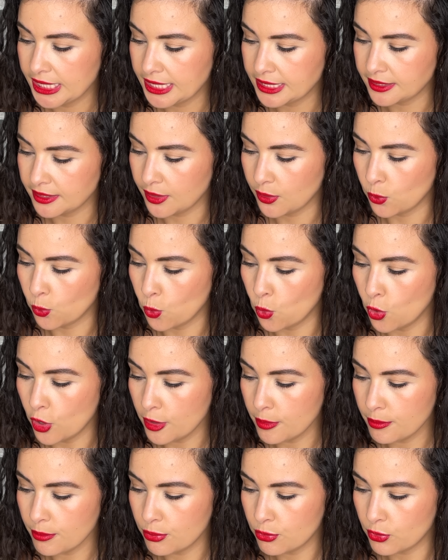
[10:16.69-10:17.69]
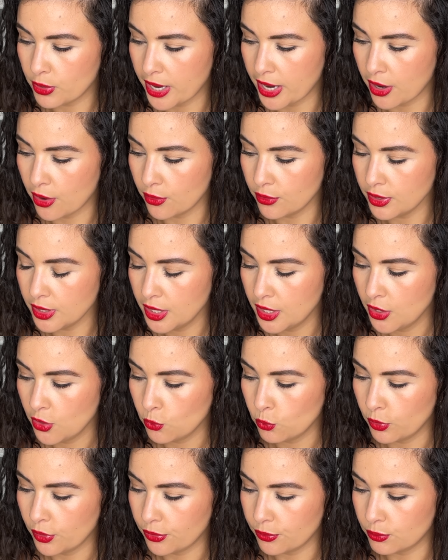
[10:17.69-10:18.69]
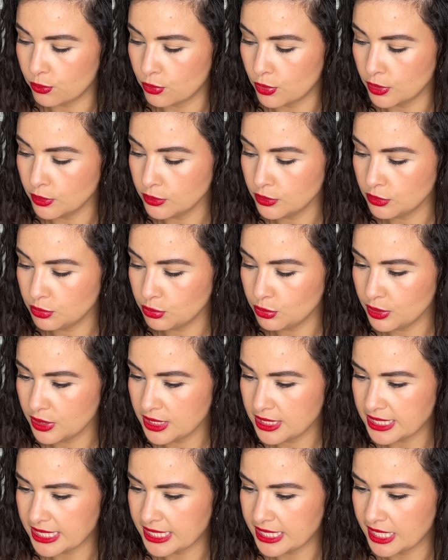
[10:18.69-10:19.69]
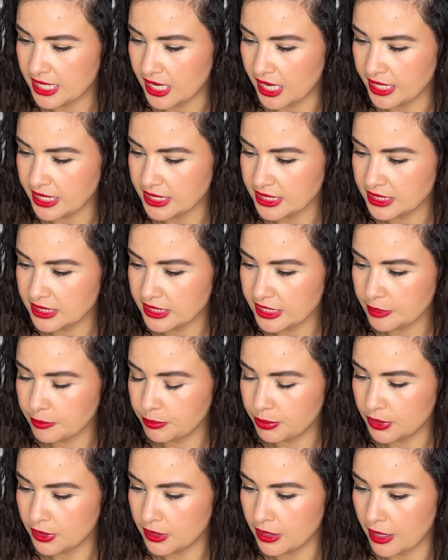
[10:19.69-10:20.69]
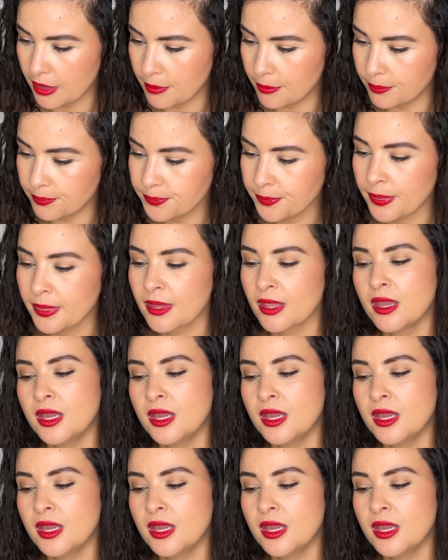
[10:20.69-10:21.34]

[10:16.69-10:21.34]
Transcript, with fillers: It's a warm brown with rosewood and an icy plum.